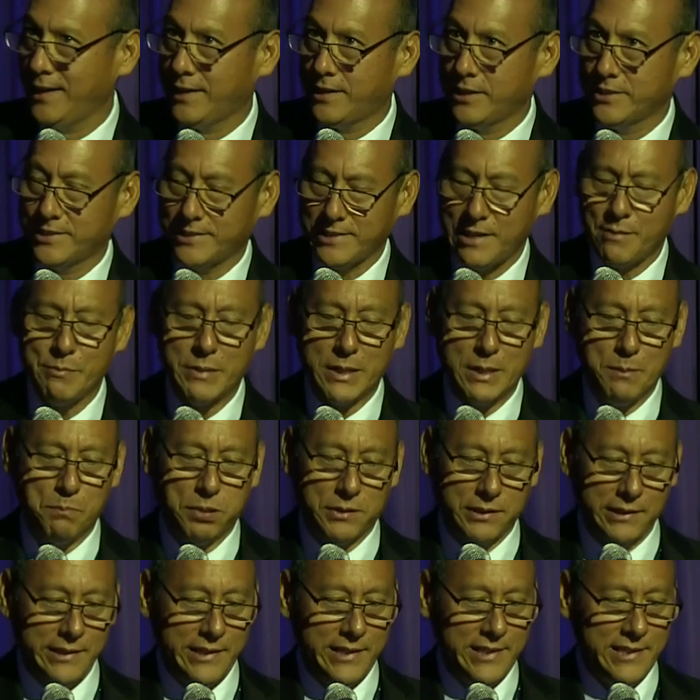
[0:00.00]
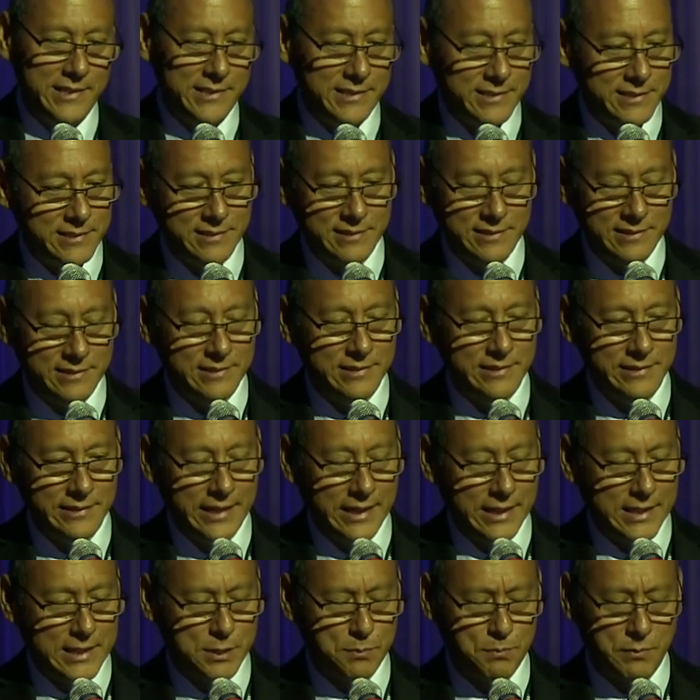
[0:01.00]
and could somebody please
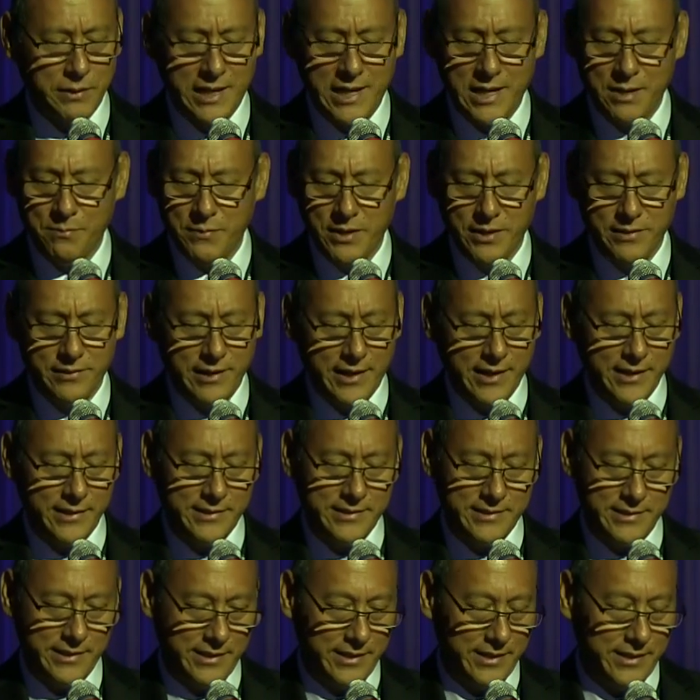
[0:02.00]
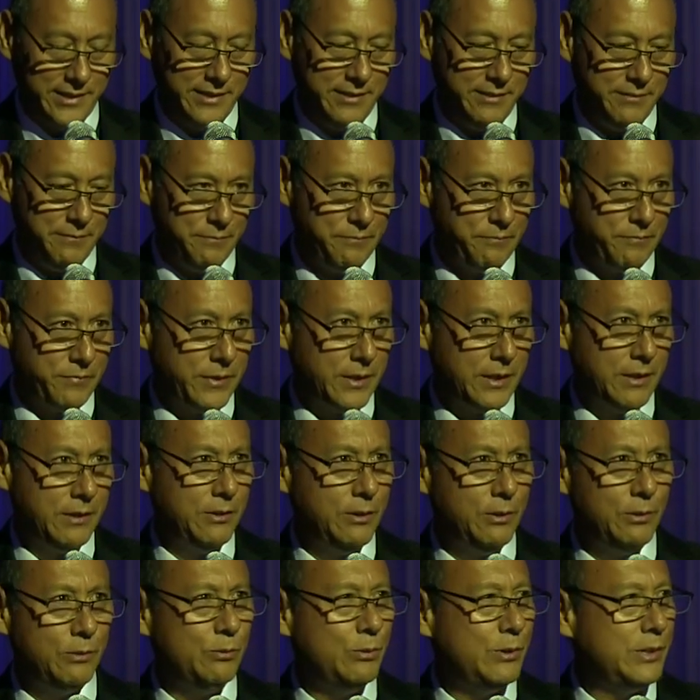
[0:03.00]
explain me that? Uh,
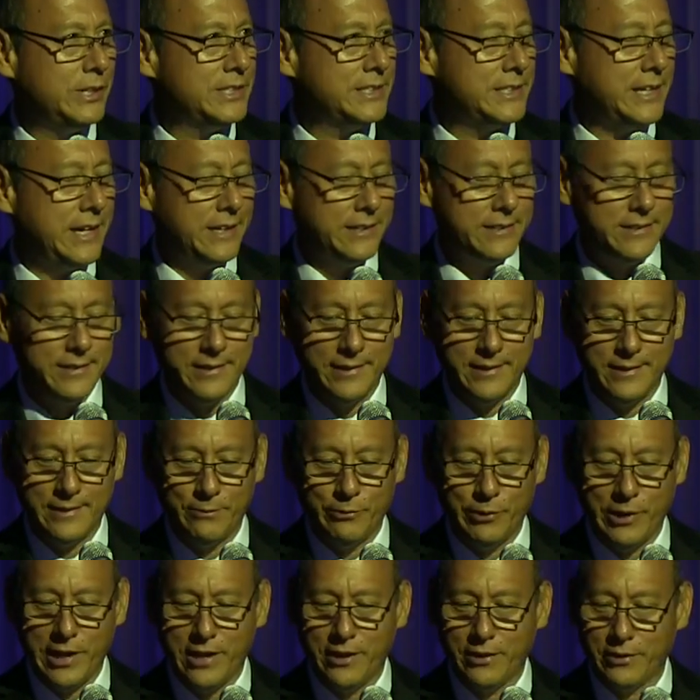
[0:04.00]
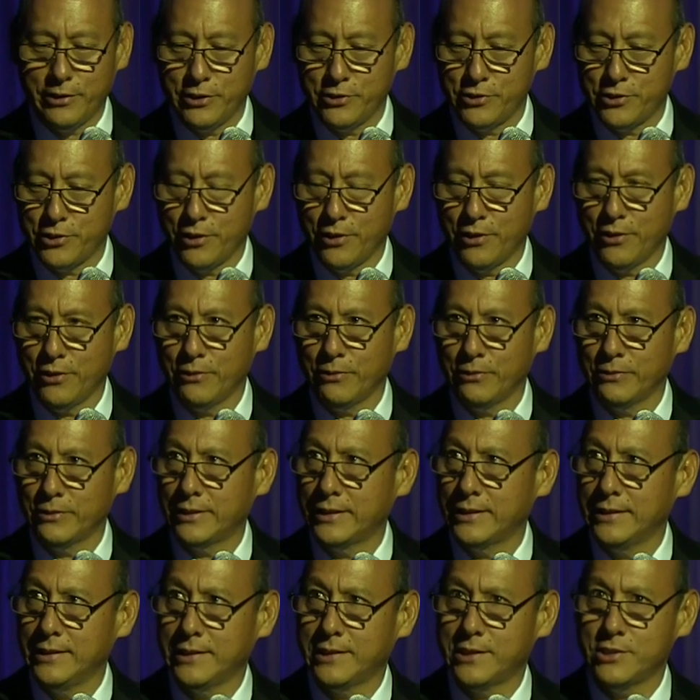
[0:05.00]
what is that uh, reality show?
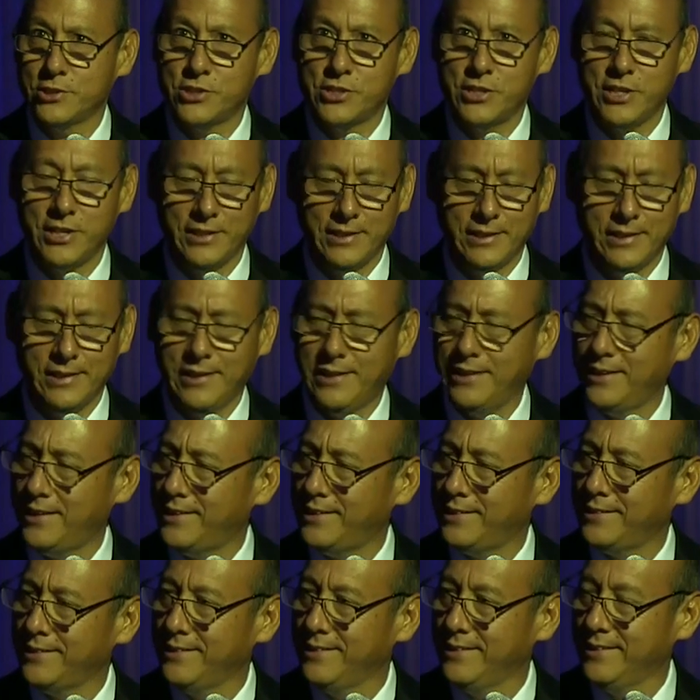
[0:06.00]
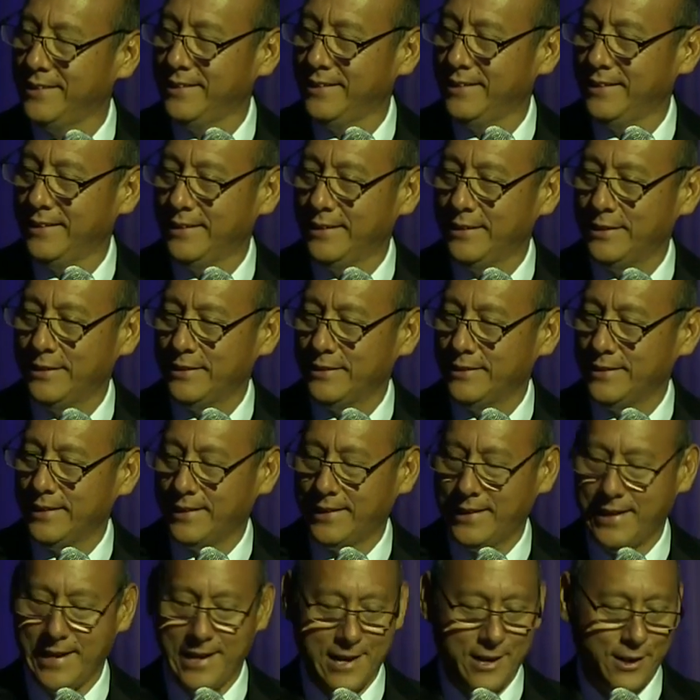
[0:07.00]
The she, uh,
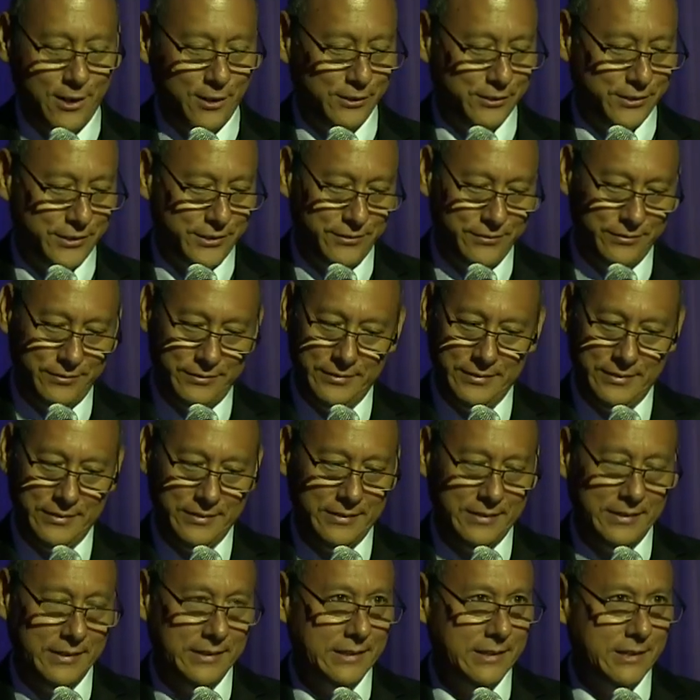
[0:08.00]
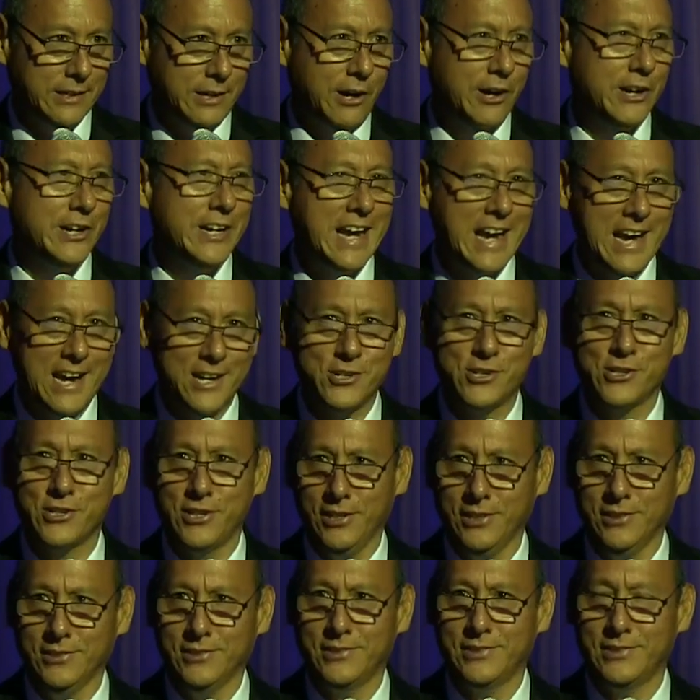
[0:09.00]
the gals,
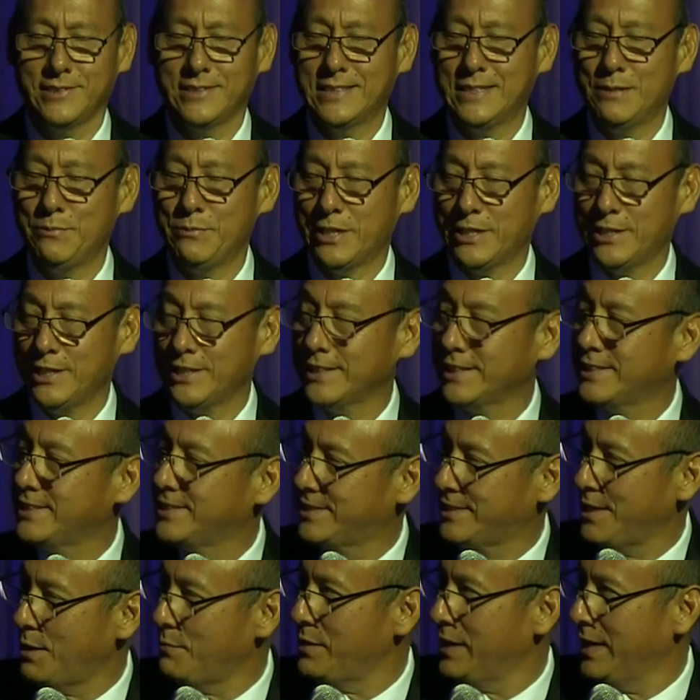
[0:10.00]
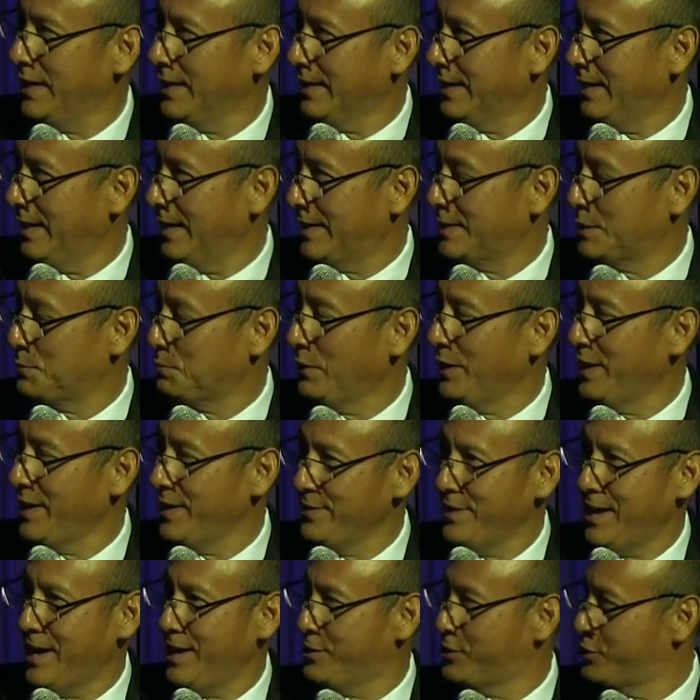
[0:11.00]
Kardashians. can somebody
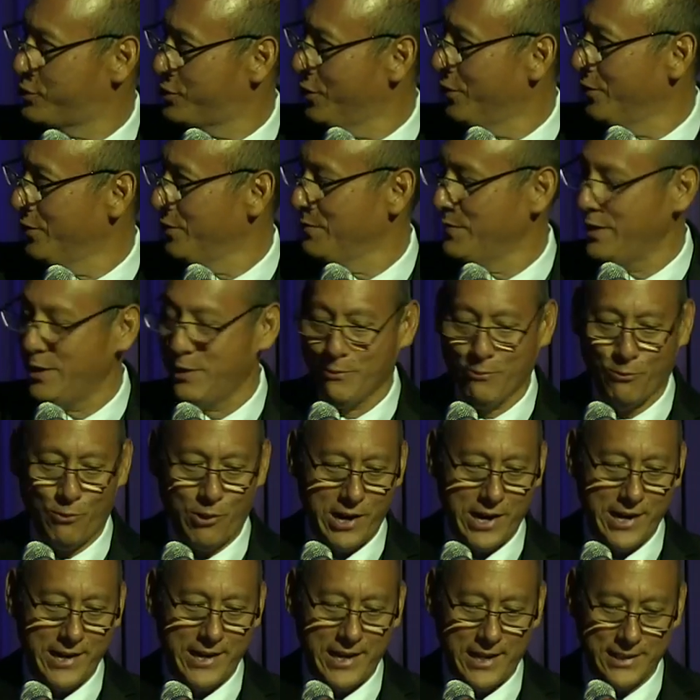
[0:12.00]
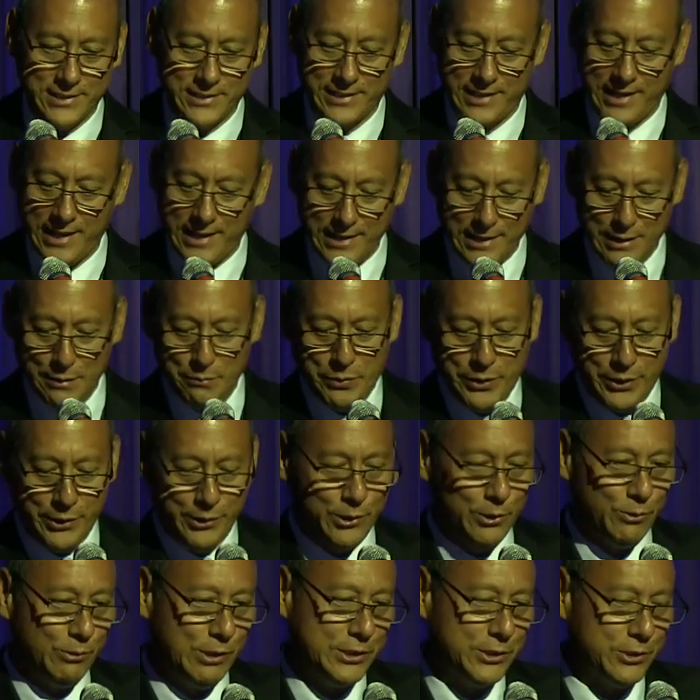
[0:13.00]
explain that show to me and why it has any
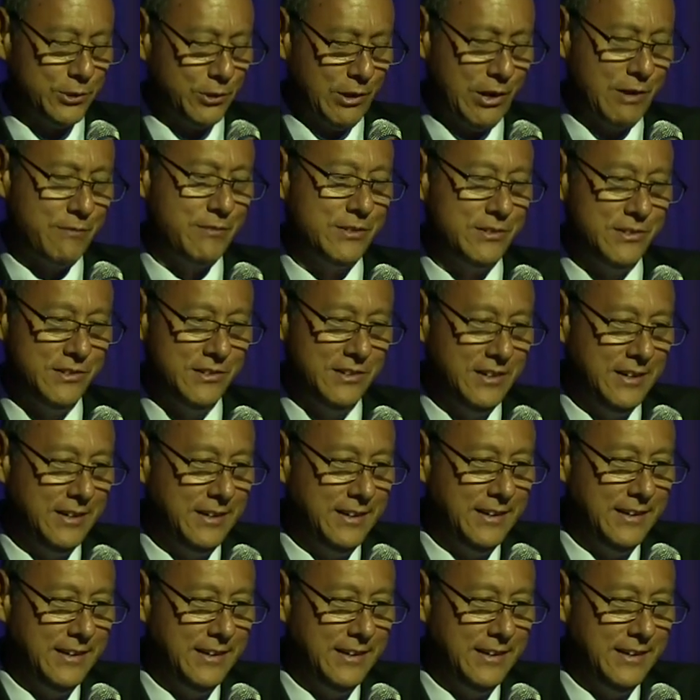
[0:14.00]
appeal whatsoever?